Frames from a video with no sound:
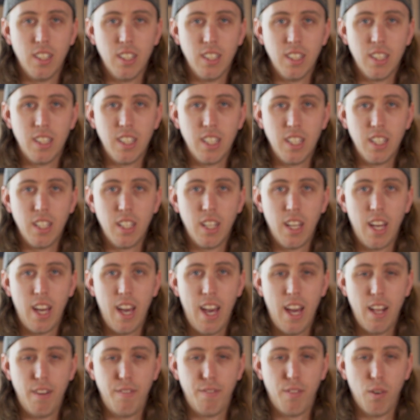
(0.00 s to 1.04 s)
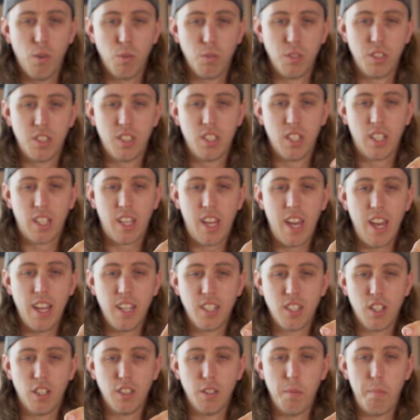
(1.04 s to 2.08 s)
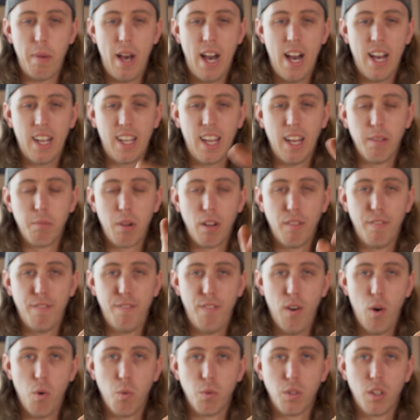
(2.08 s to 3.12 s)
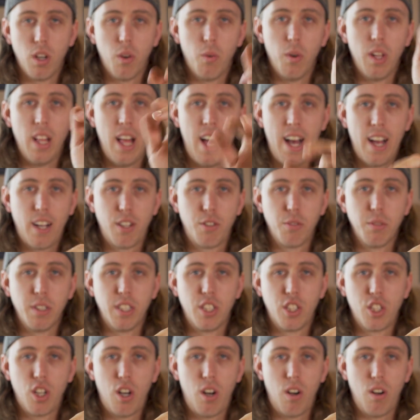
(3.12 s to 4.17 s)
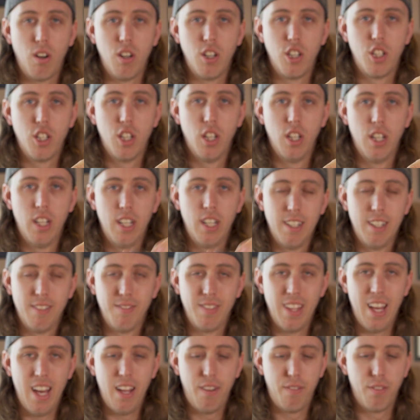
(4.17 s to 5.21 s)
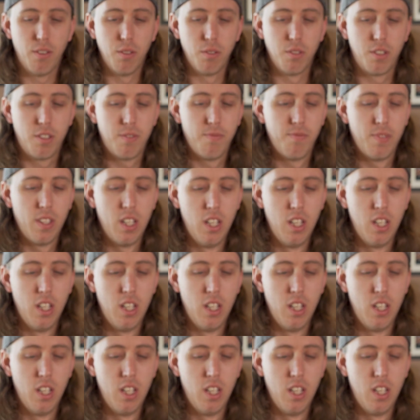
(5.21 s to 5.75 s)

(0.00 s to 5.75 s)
the headphones case on the back, and my phone will actually charge the headphones.